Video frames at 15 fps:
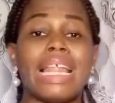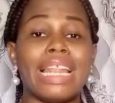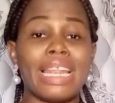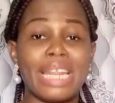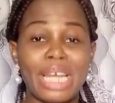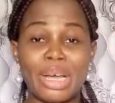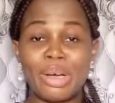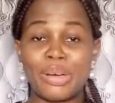
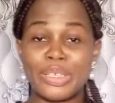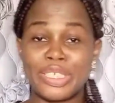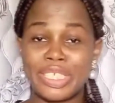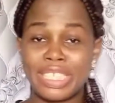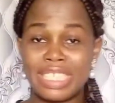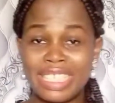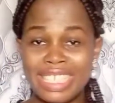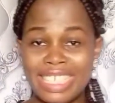Now,
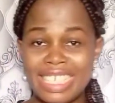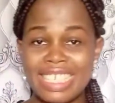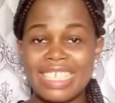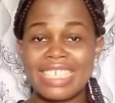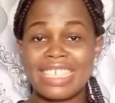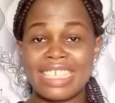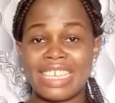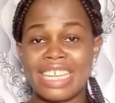option D,
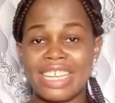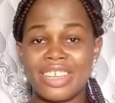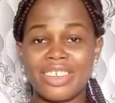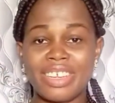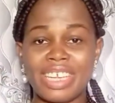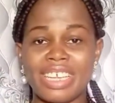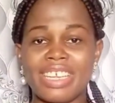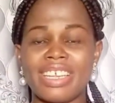
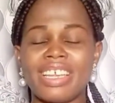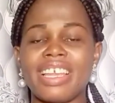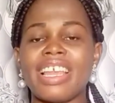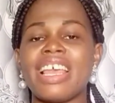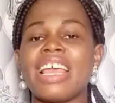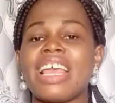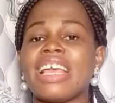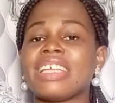Synecdoche.
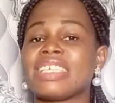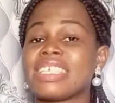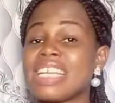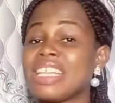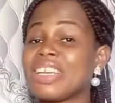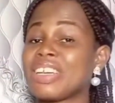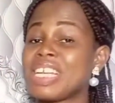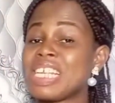
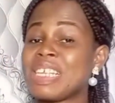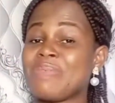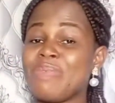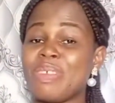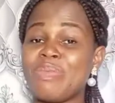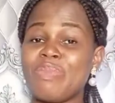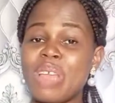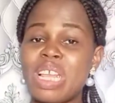Synecdoche
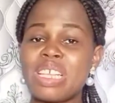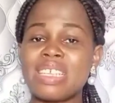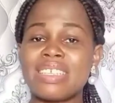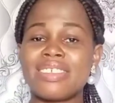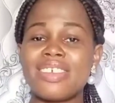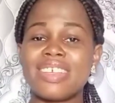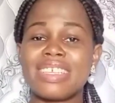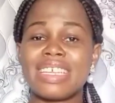simply means
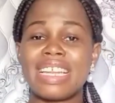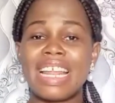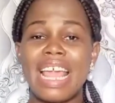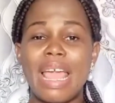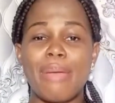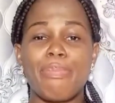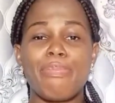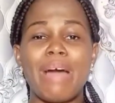using
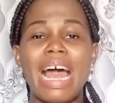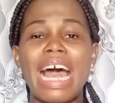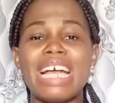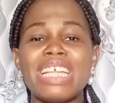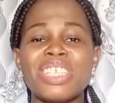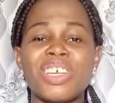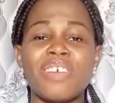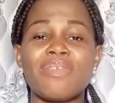a
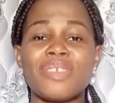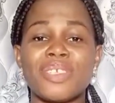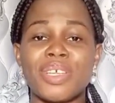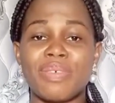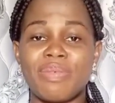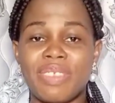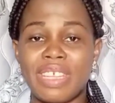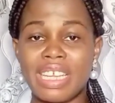part of
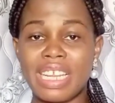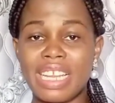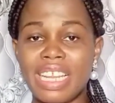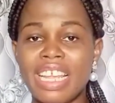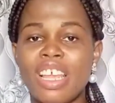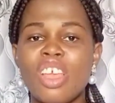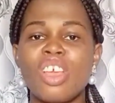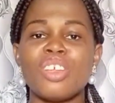something
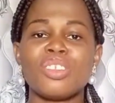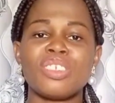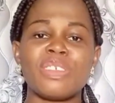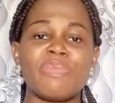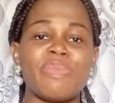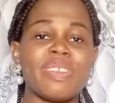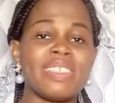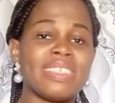to
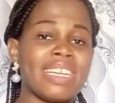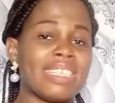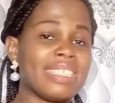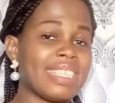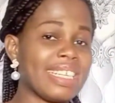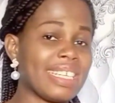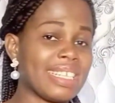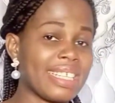represent
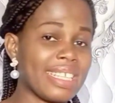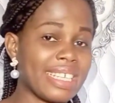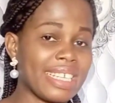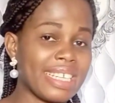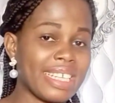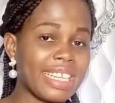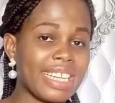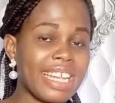a
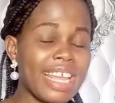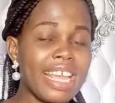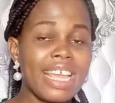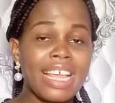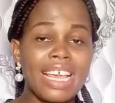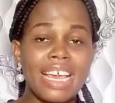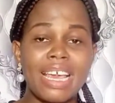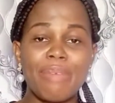thing.
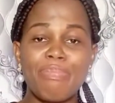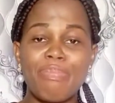A